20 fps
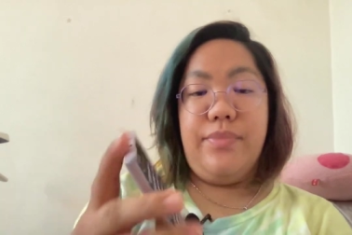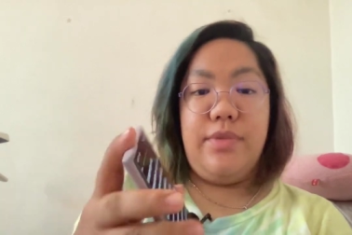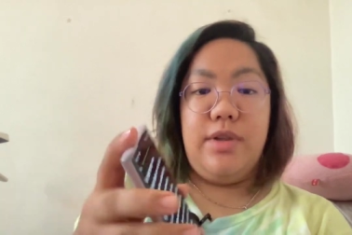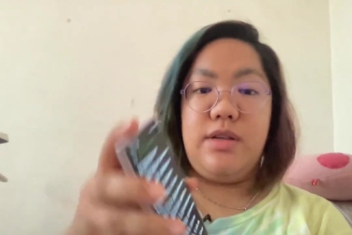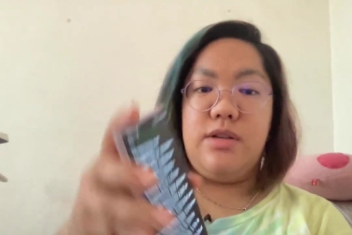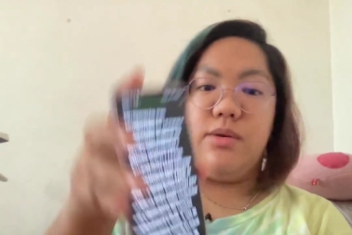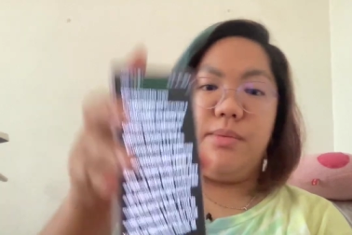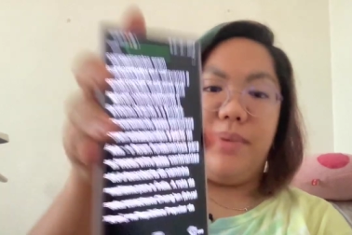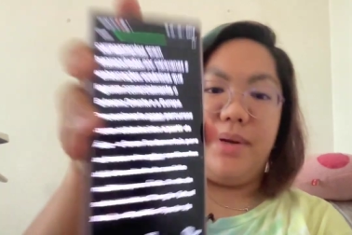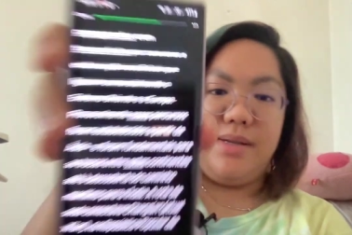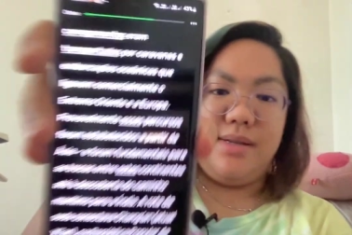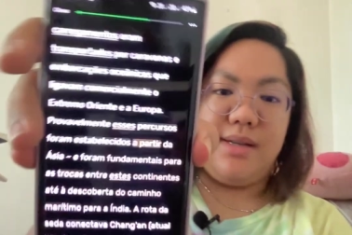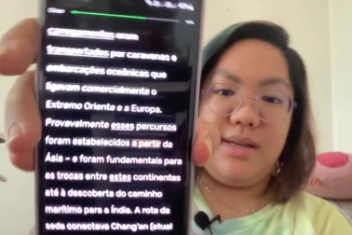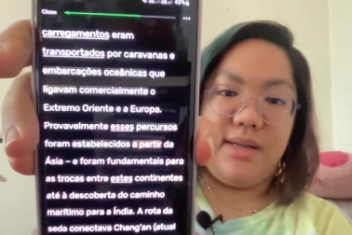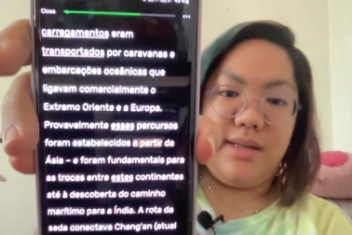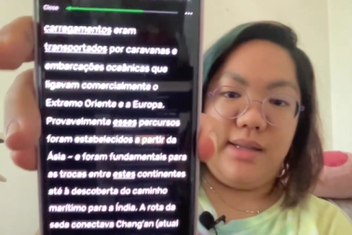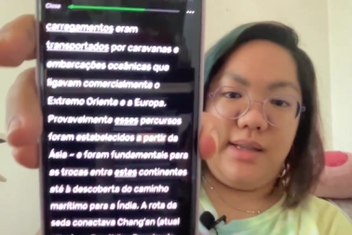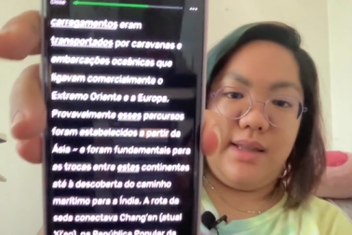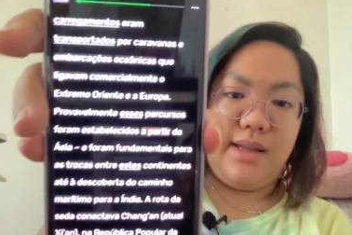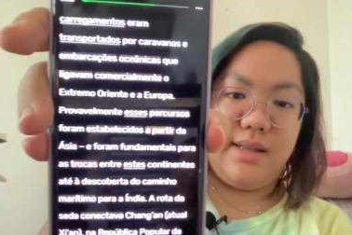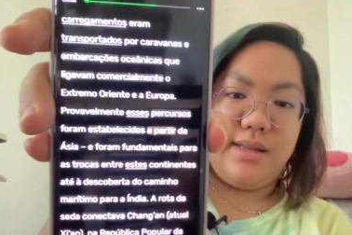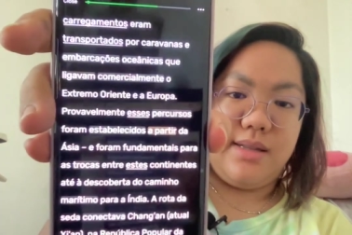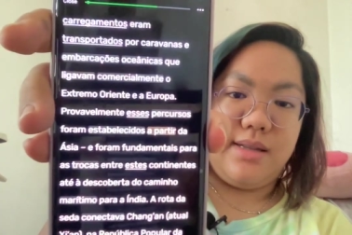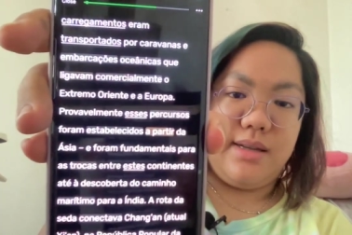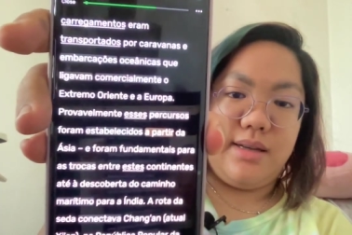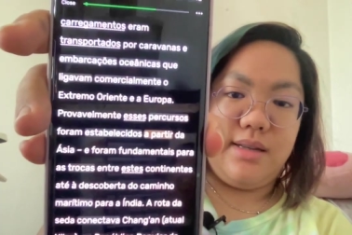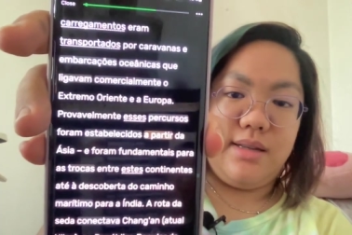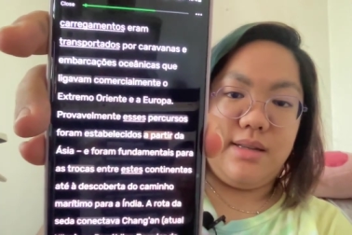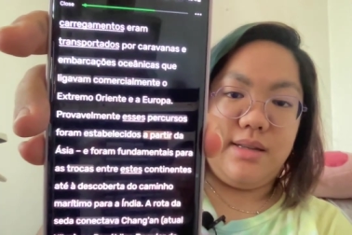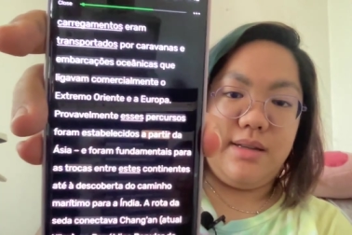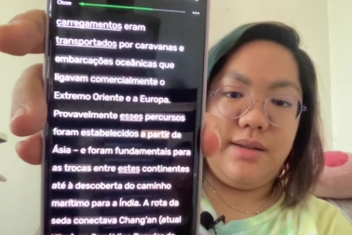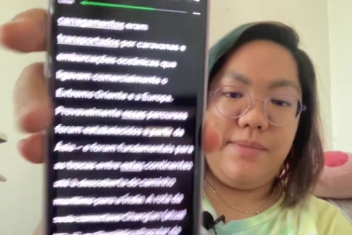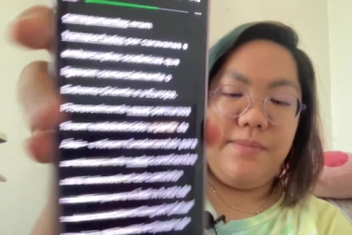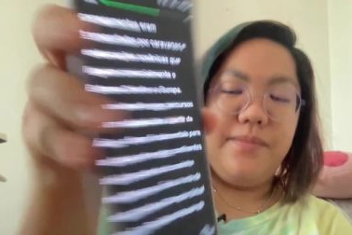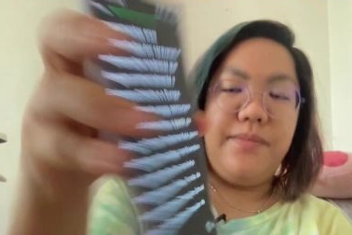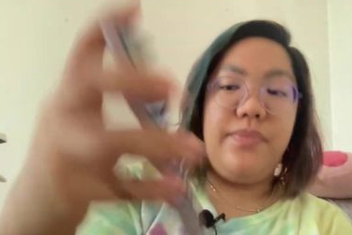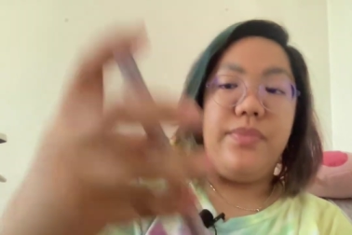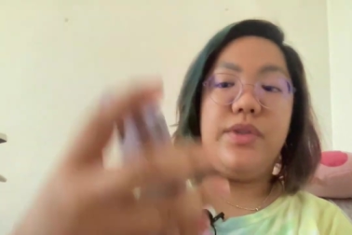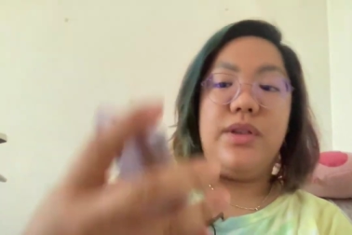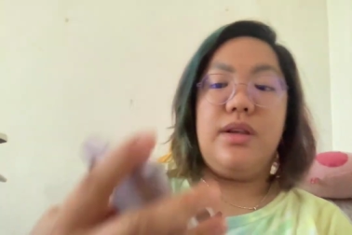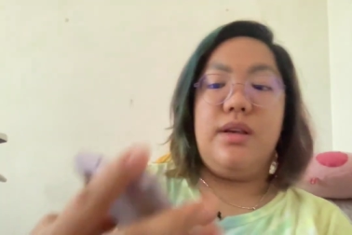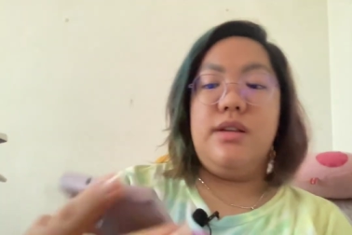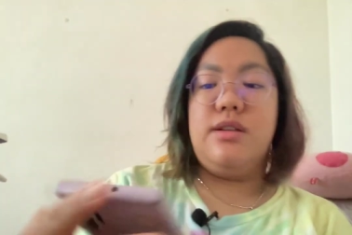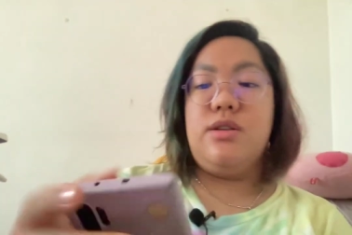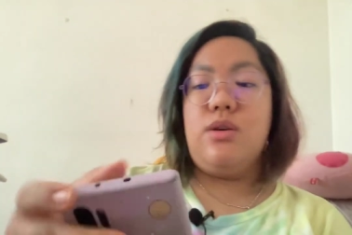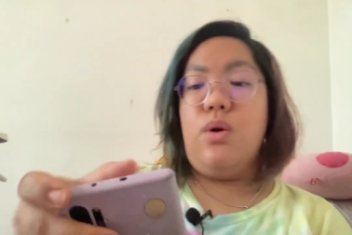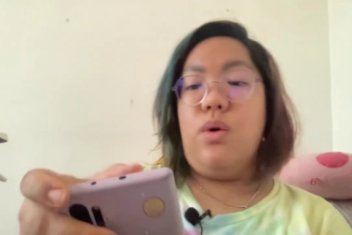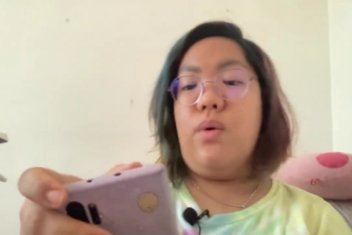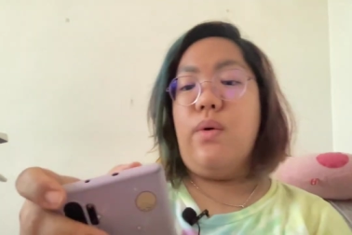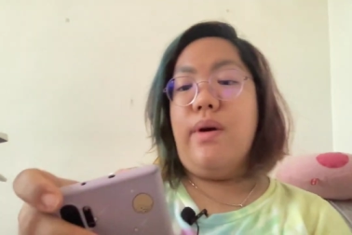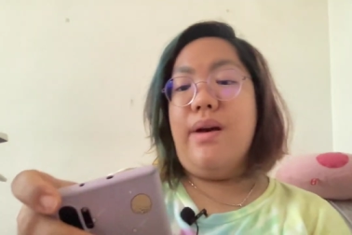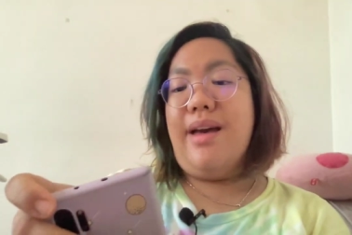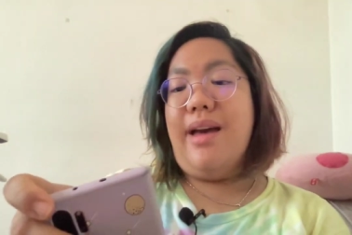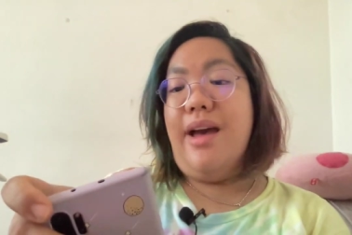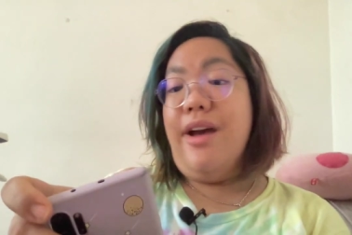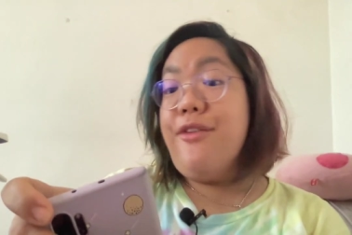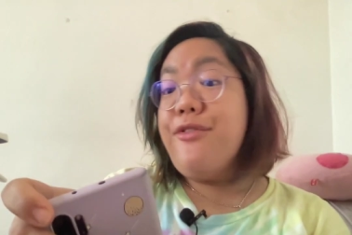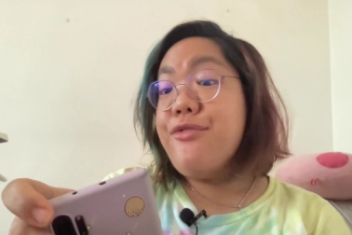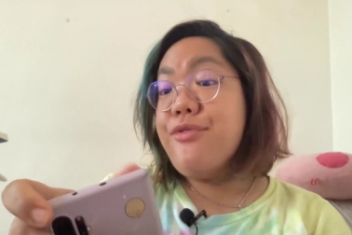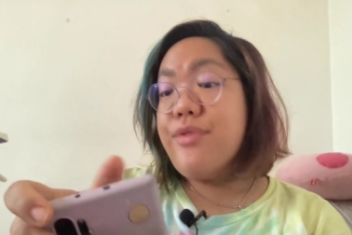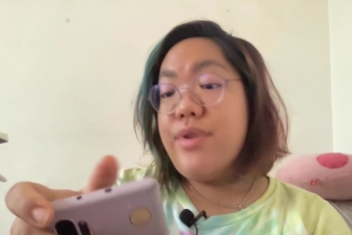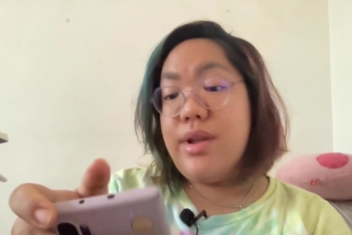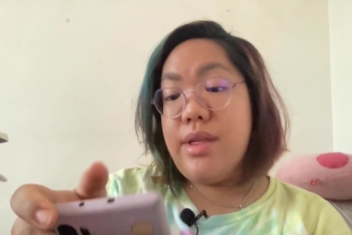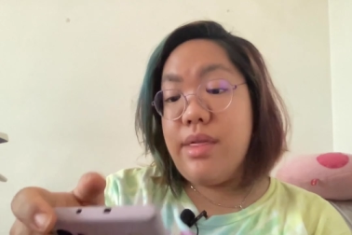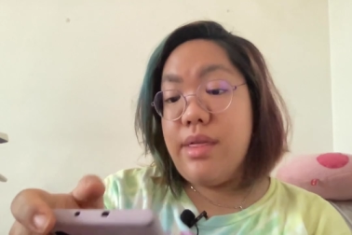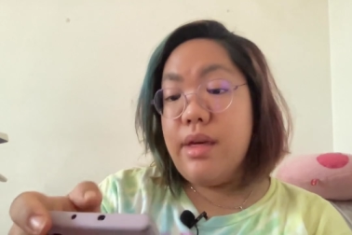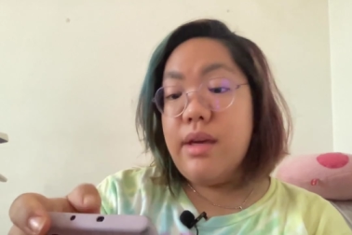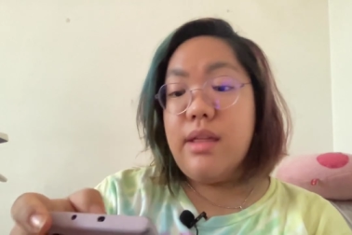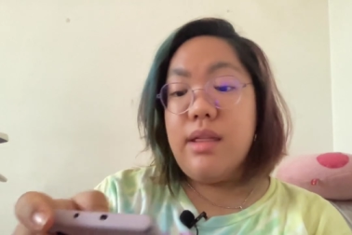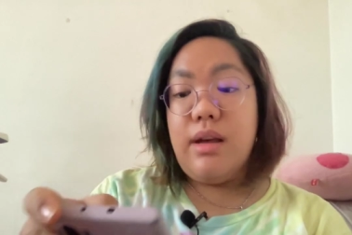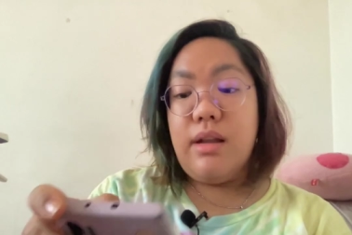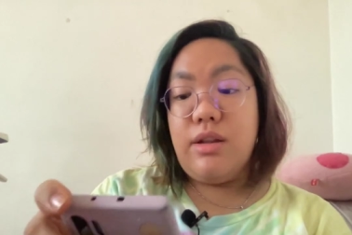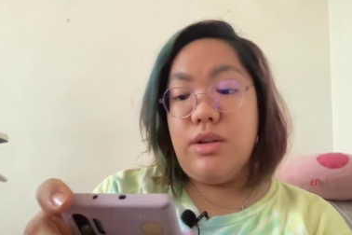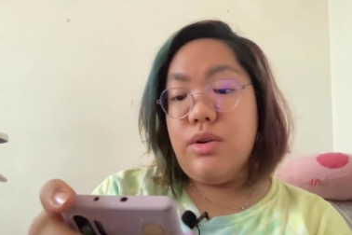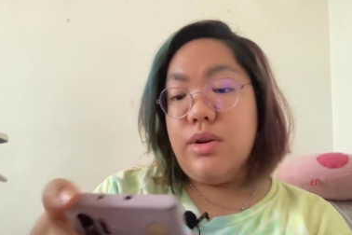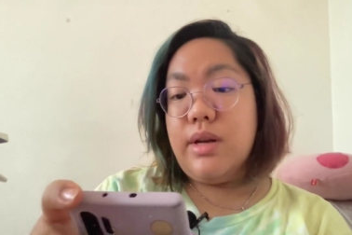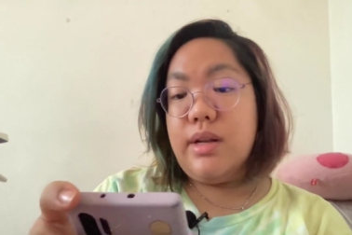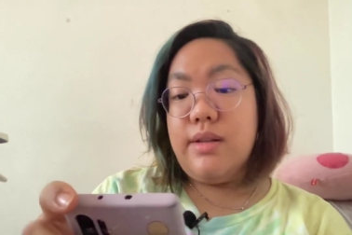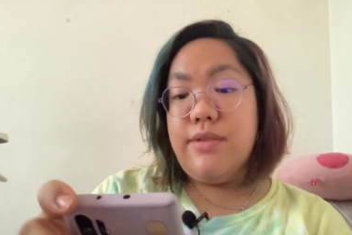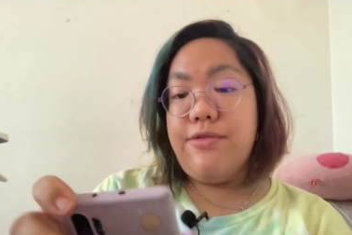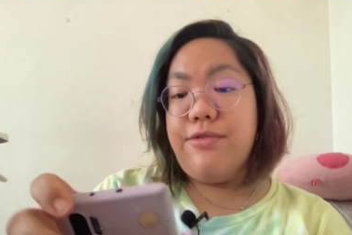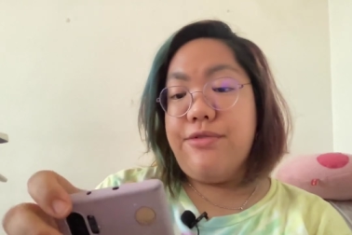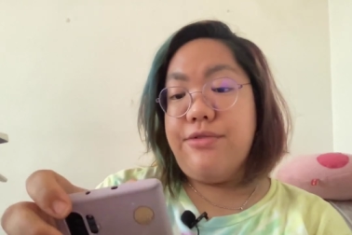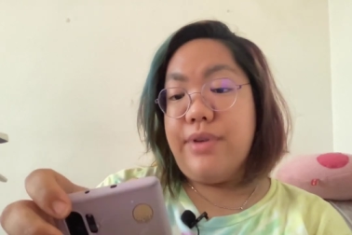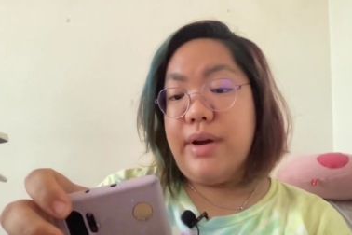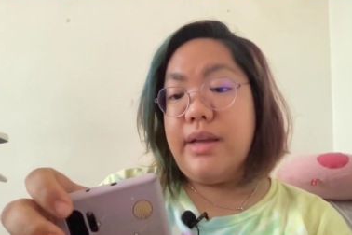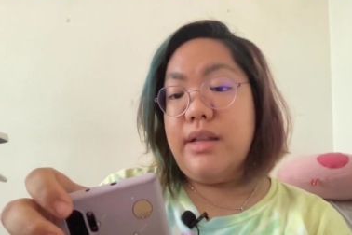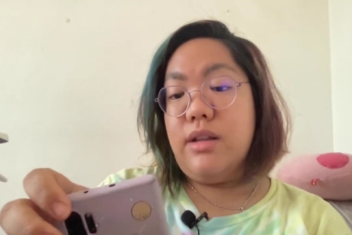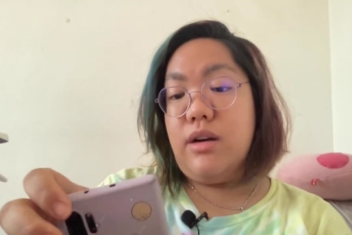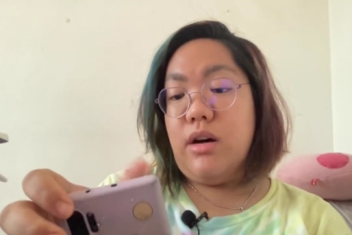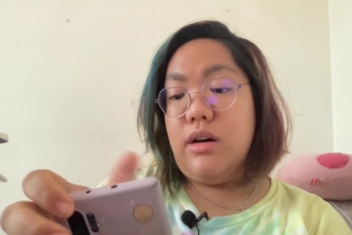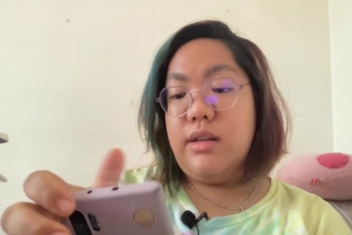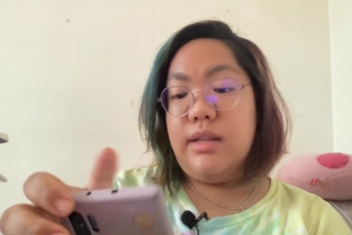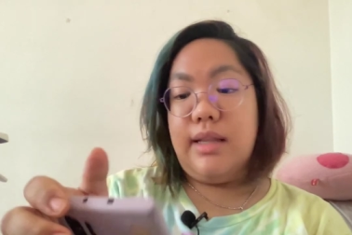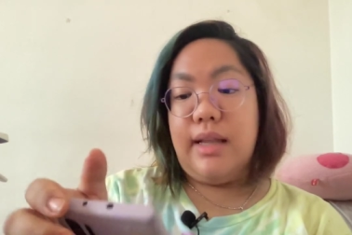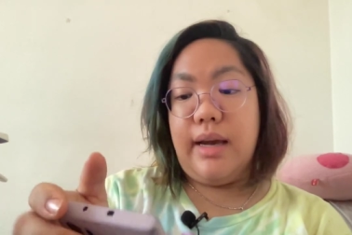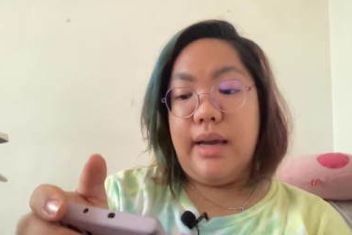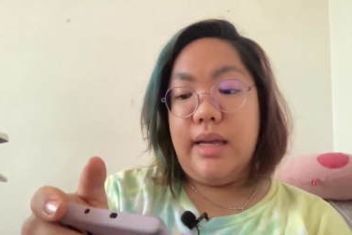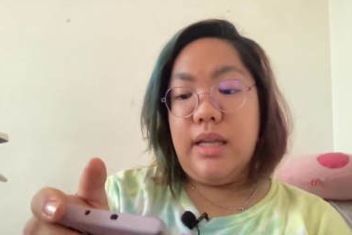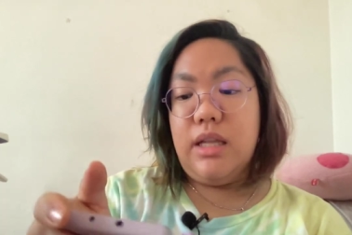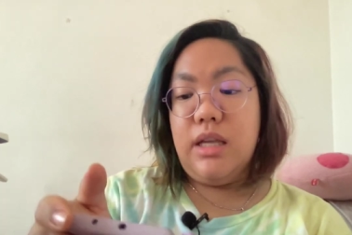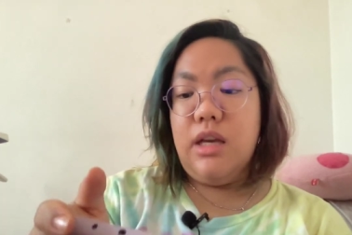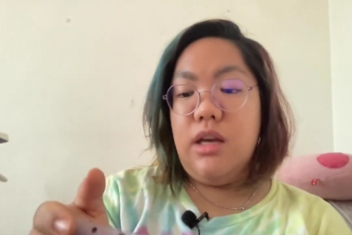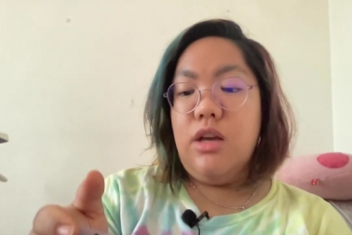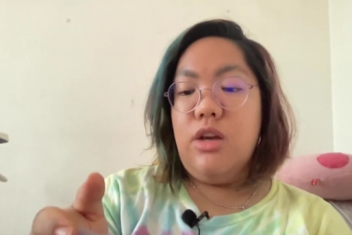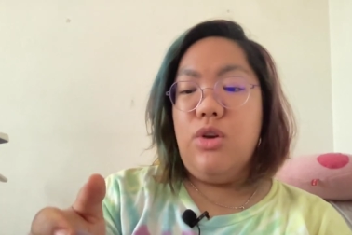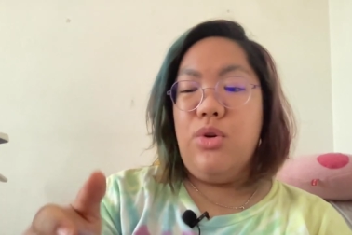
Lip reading: So basically, that's it. So everything that you can find online,